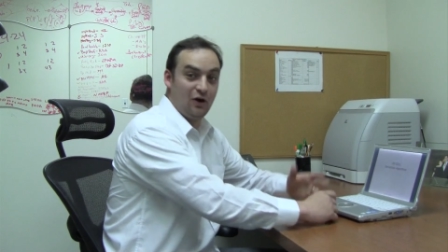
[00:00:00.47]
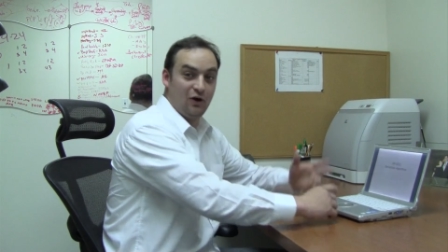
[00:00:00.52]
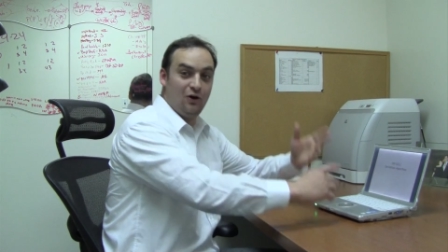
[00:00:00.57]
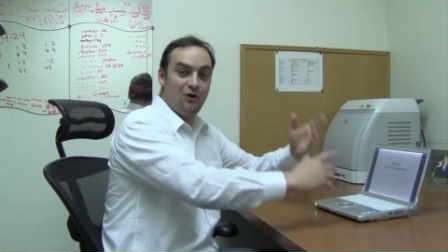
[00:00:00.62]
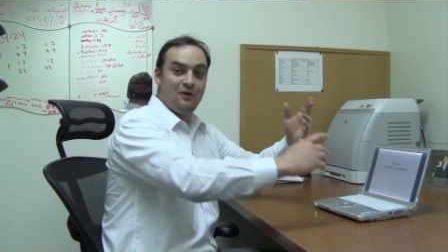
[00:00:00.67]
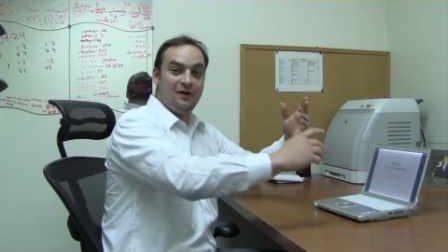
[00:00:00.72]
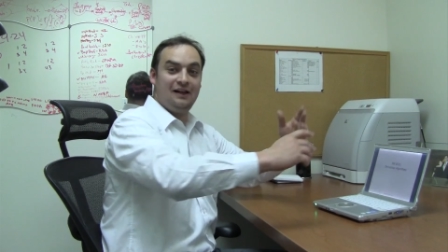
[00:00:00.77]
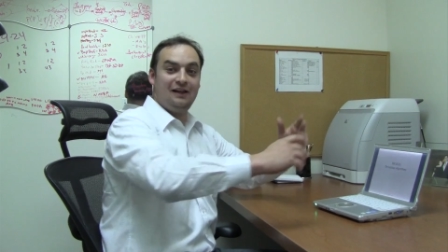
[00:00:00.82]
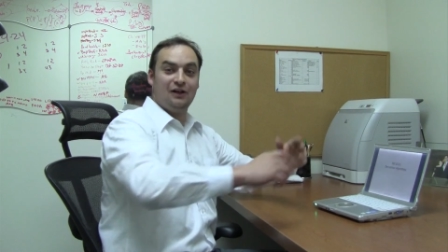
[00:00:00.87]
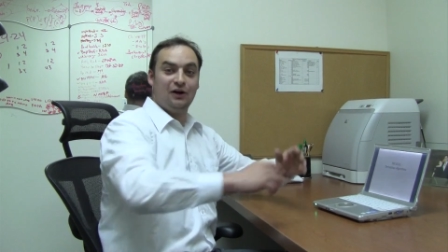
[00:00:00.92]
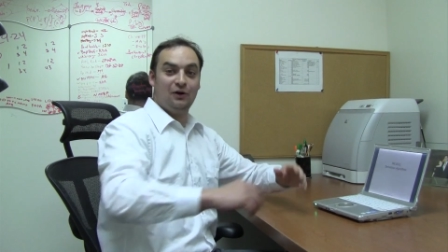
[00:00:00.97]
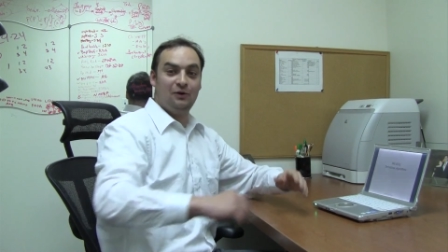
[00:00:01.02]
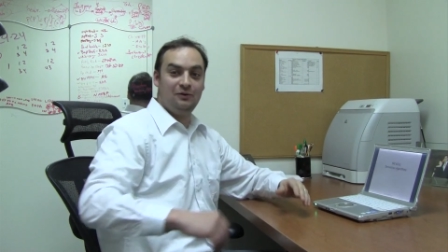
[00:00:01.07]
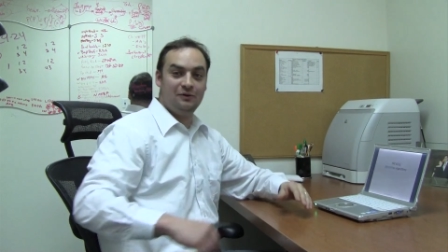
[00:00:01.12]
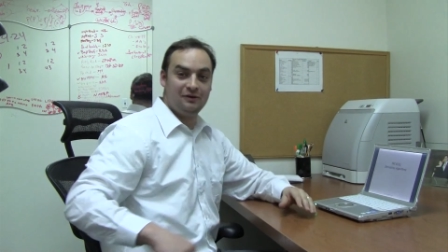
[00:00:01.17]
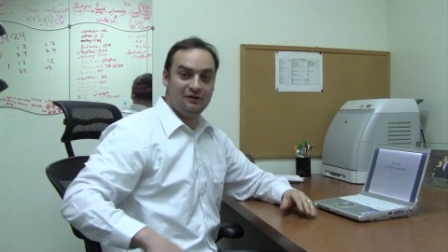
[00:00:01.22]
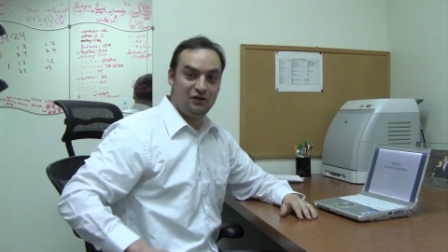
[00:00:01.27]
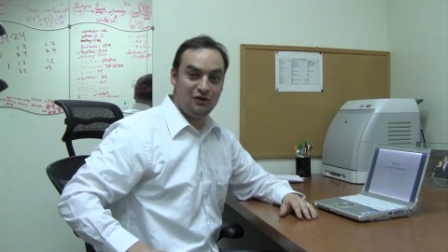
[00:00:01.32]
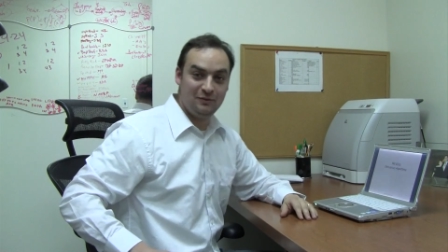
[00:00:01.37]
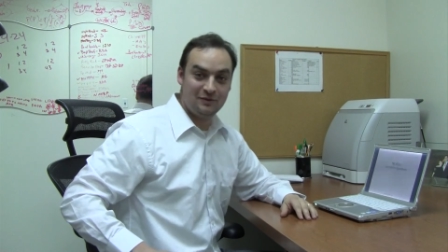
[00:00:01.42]
Oh,
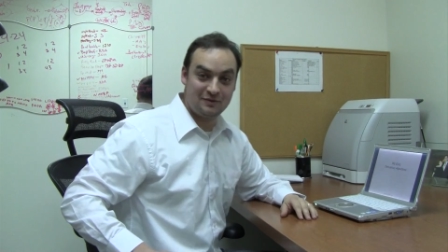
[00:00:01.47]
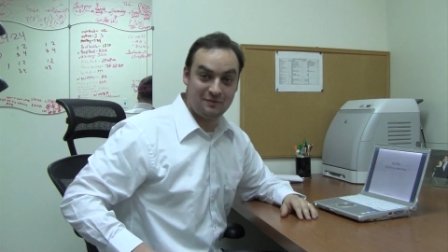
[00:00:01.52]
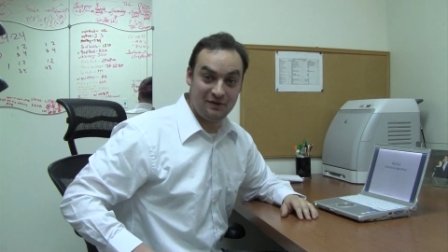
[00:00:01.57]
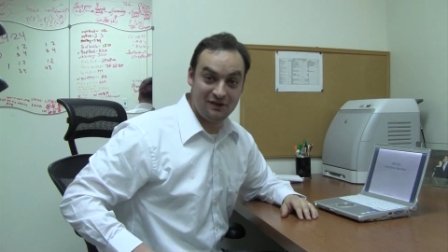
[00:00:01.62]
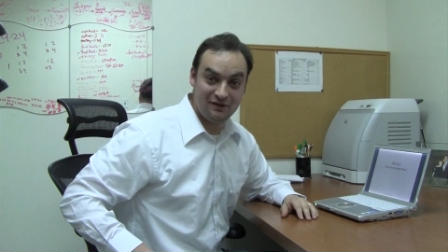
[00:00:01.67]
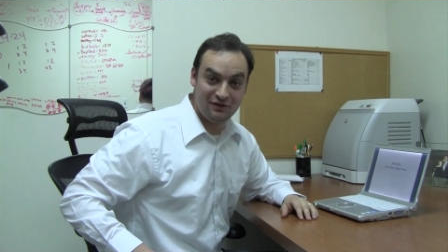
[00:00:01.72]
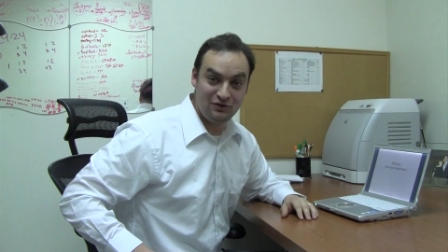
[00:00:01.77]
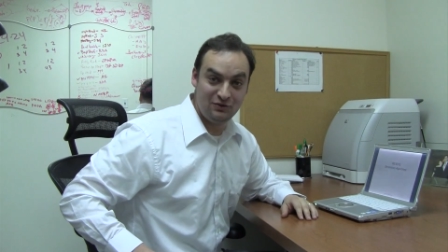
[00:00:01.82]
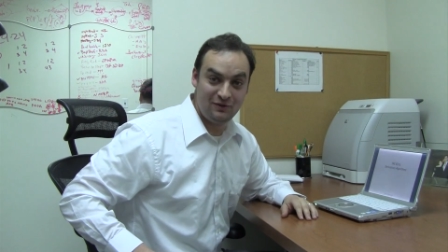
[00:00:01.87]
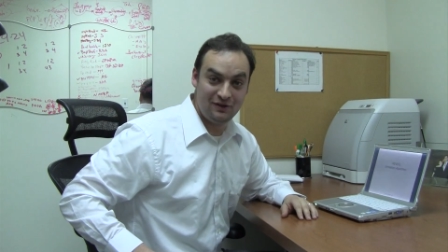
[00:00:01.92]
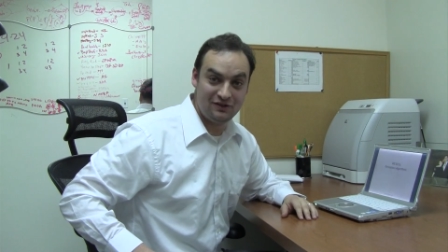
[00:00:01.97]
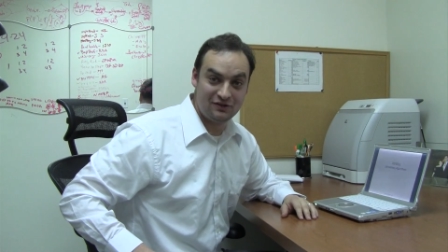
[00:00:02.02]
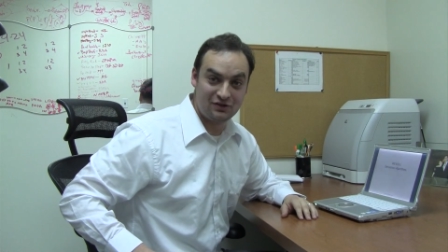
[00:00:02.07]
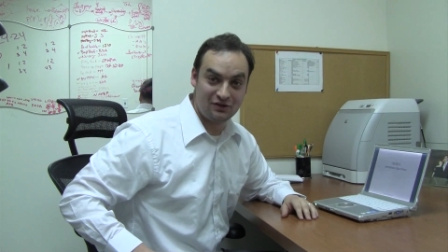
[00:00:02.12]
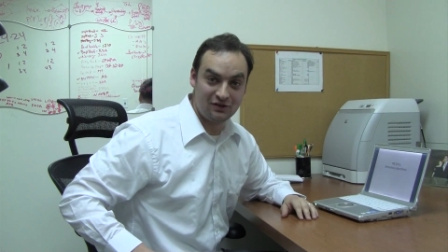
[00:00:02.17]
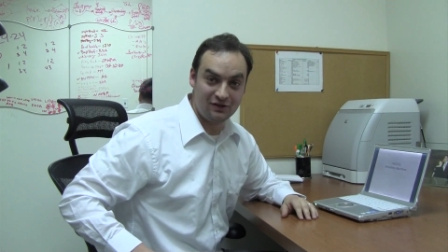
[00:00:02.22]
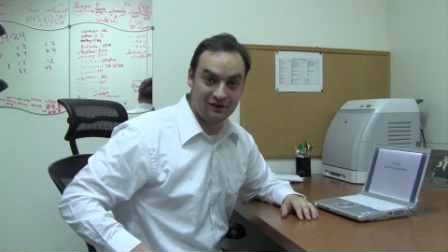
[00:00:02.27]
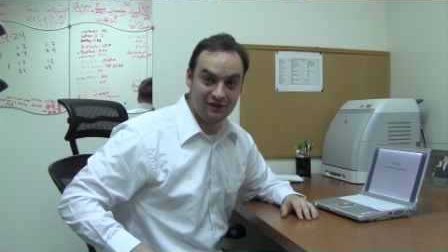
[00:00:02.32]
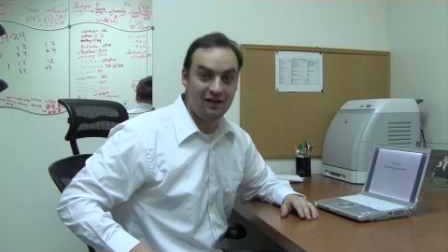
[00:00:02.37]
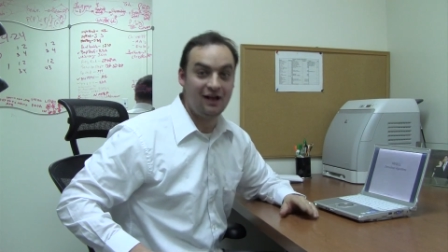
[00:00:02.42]
hello, you must be the new
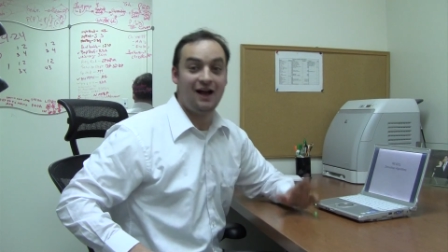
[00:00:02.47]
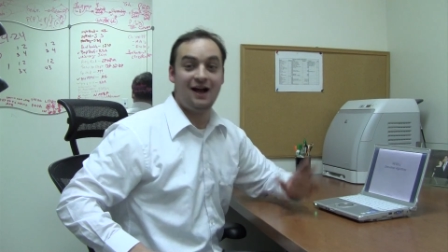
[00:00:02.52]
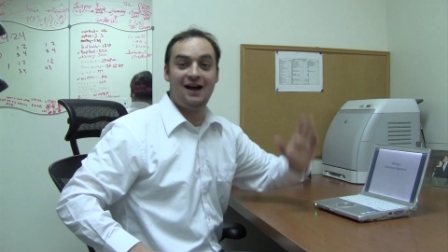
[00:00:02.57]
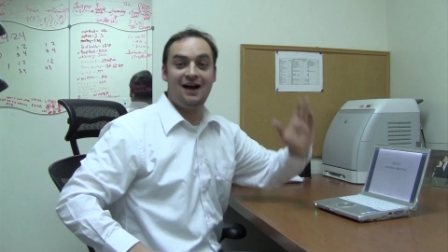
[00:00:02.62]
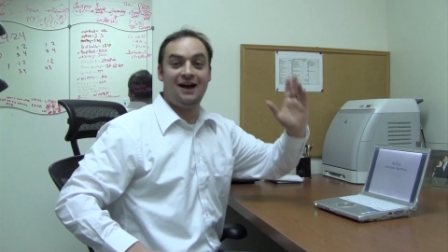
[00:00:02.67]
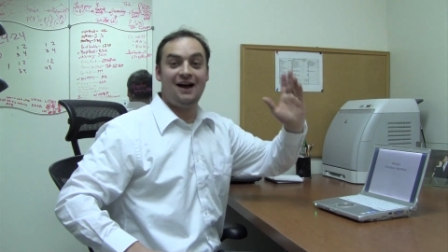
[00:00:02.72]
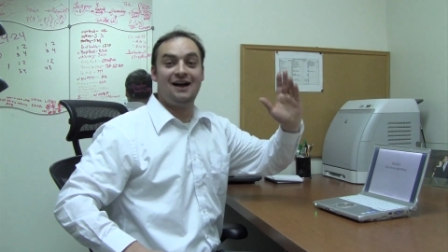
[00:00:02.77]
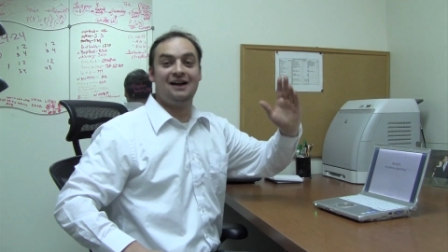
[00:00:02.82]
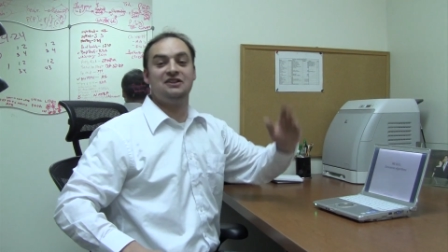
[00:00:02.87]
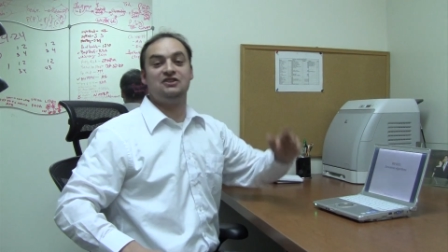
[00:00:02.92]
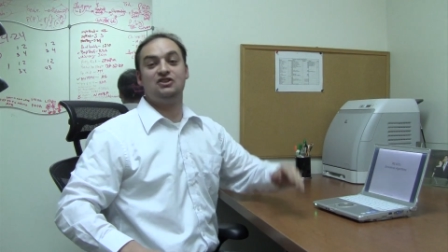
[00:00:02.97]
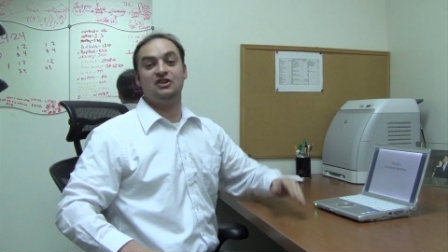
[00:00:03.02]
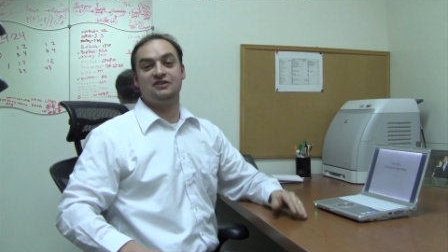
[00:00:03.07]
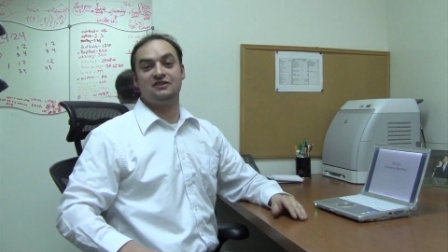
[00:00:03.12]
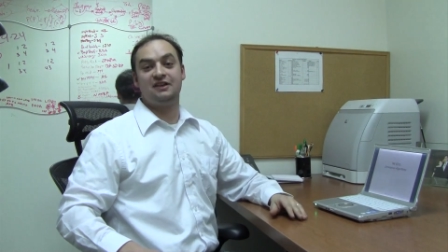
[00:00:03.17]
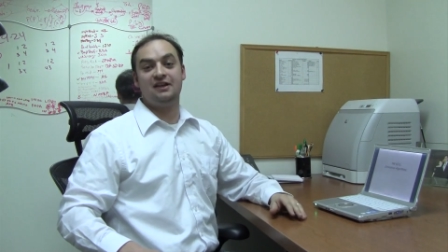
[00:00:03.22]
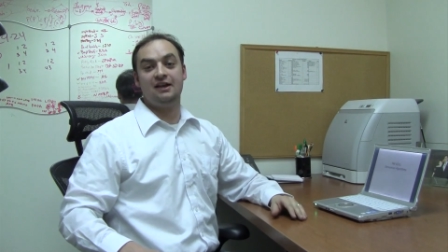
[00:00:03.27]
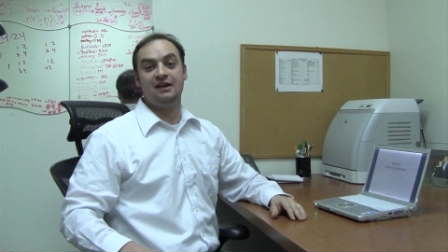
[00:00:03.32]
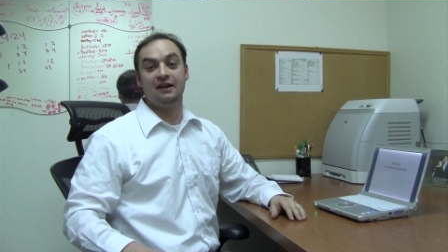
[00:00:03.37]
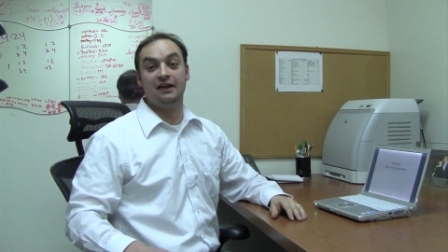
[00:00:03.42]
intern. Ha ha,
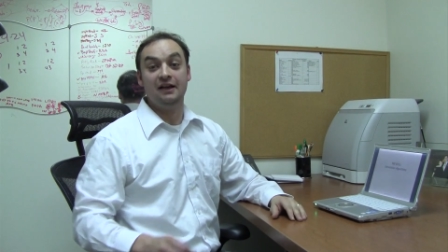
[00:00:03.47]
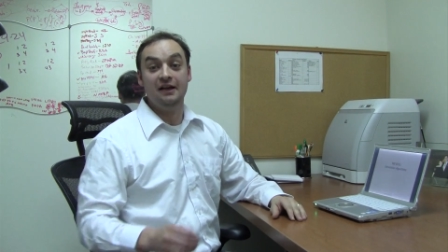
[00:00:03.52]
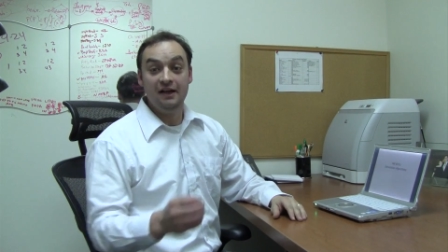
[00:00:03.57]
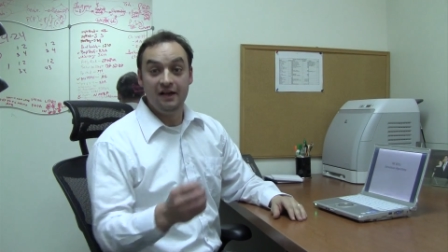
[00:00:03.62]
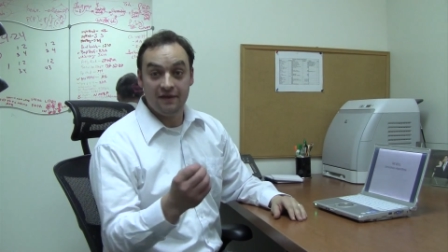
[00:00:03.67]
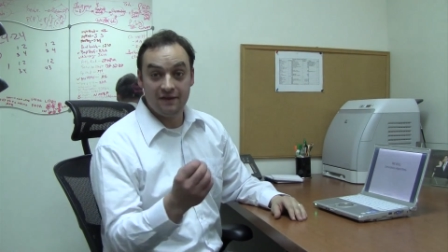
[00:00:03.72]
just kidding.